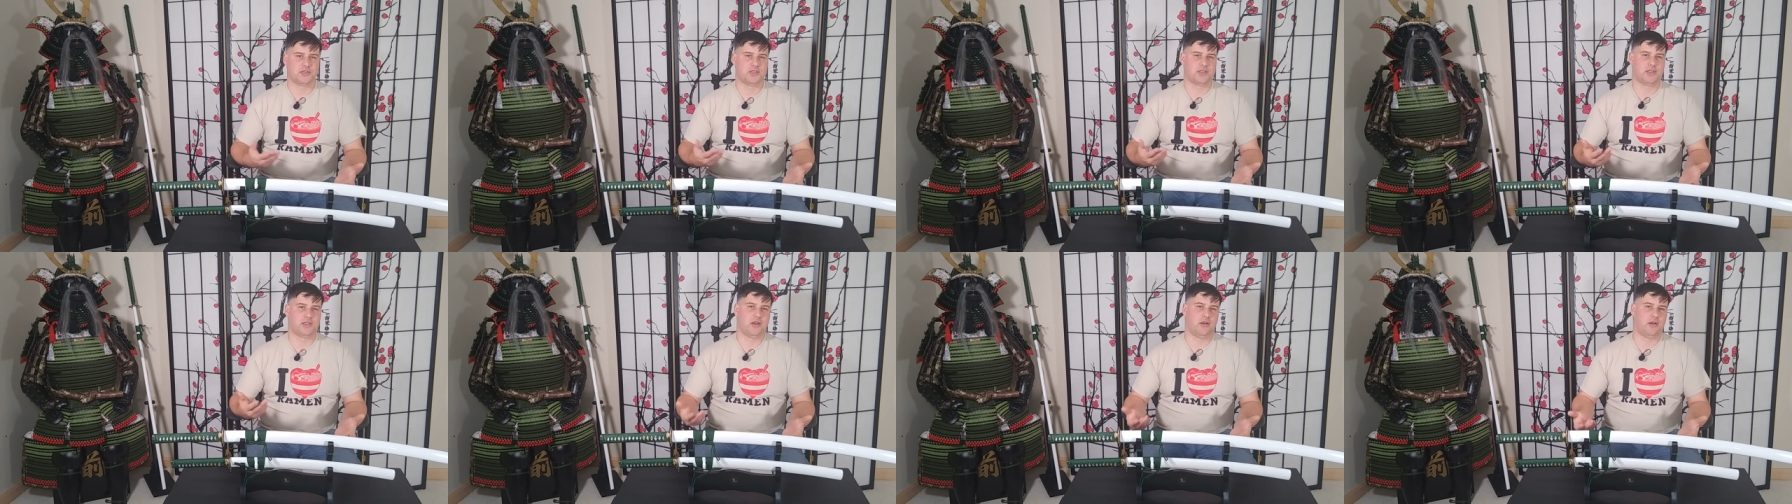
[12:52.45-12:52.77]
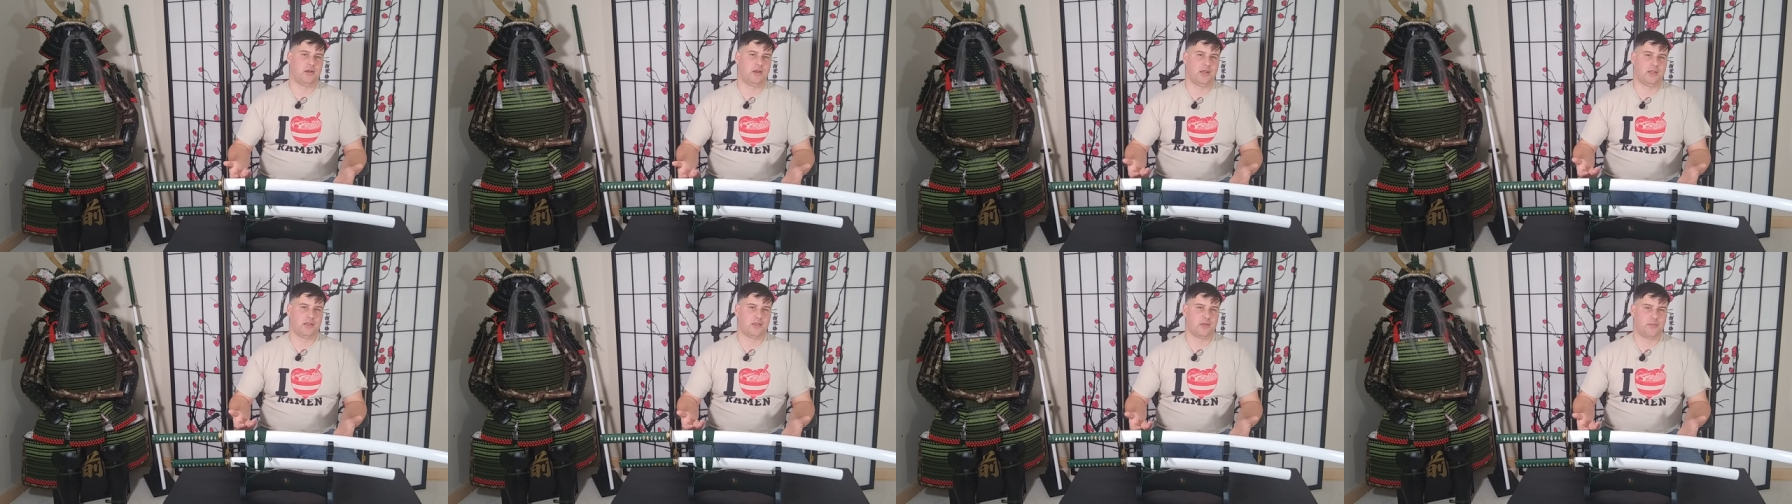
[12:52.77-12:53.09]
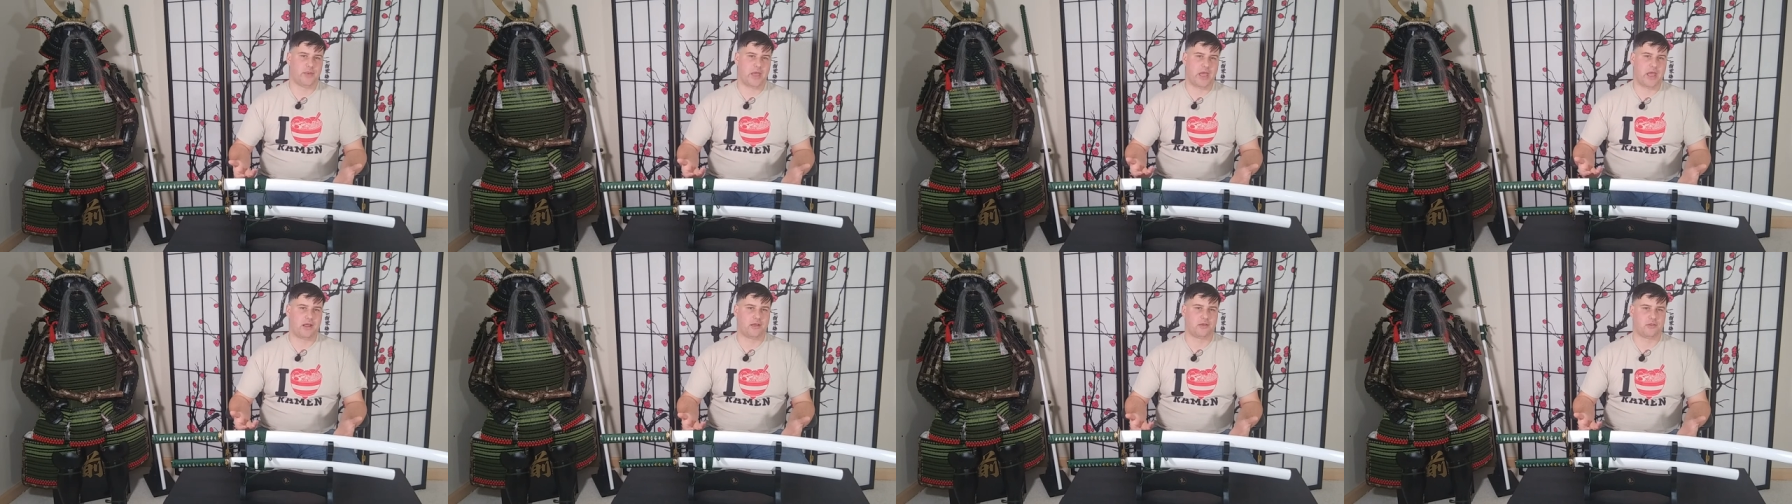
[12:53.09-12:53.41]
staring at the
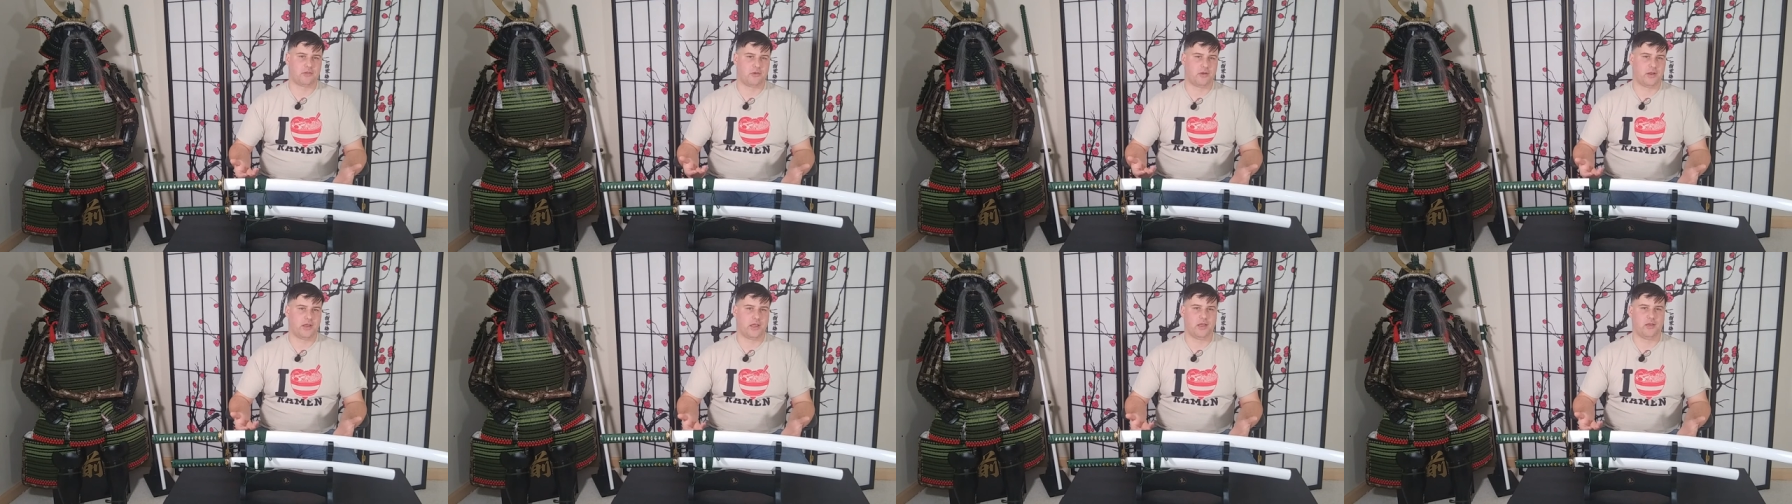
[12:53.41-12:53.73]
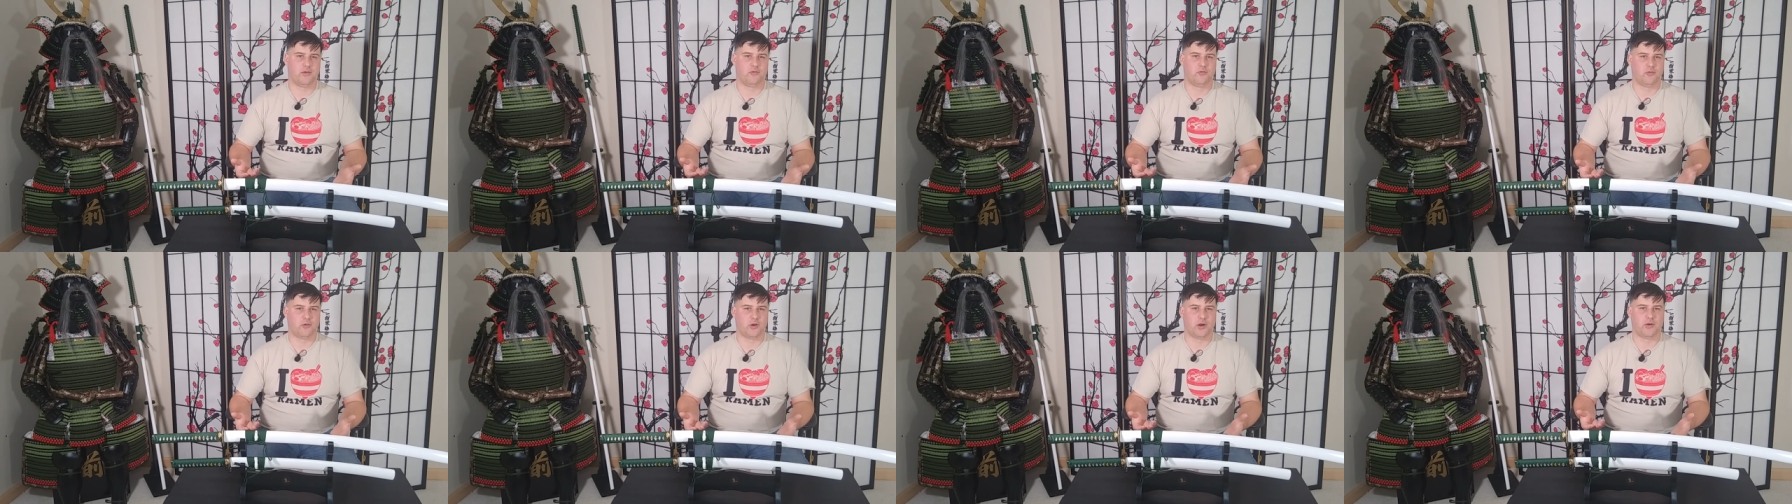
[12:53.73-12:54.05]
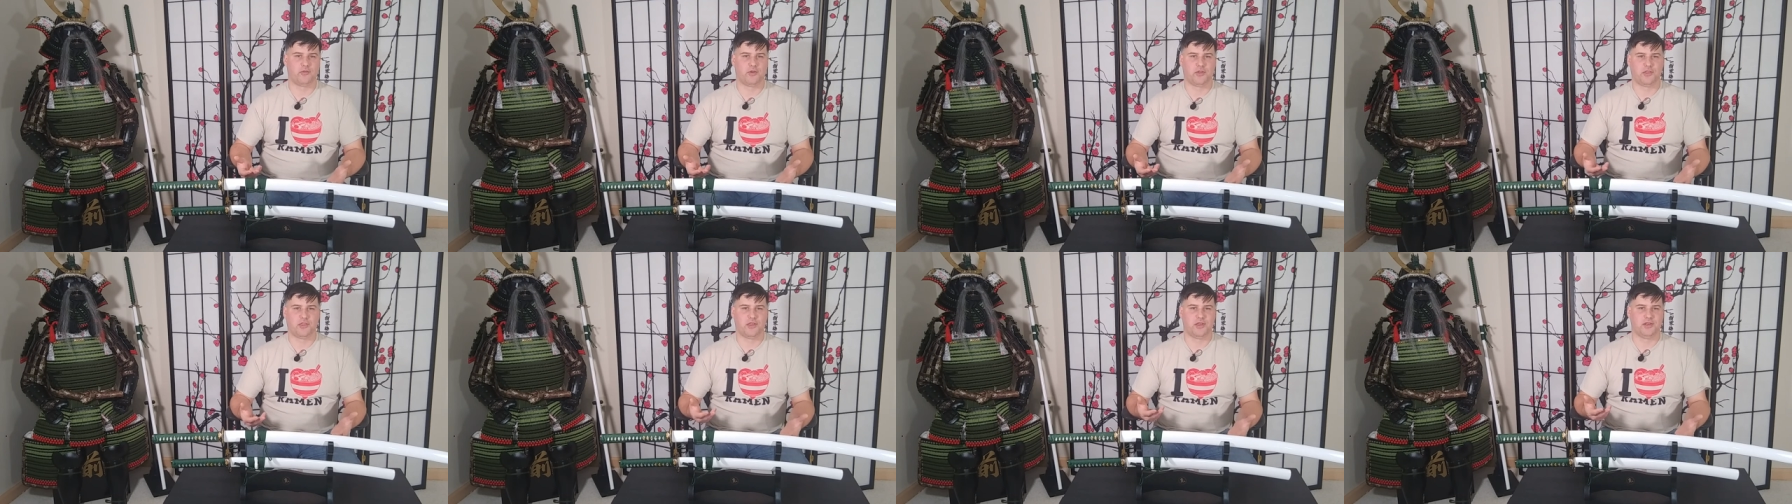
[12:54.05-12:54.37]
back of their head for
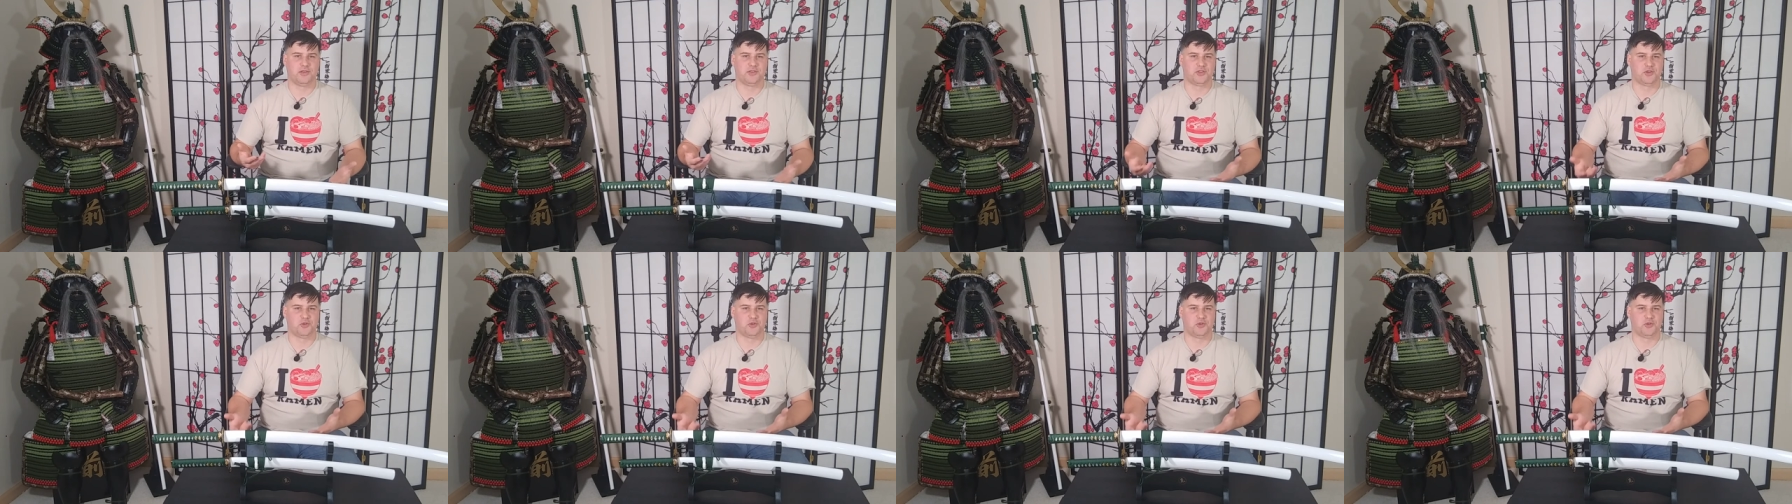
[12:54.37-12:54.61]
everything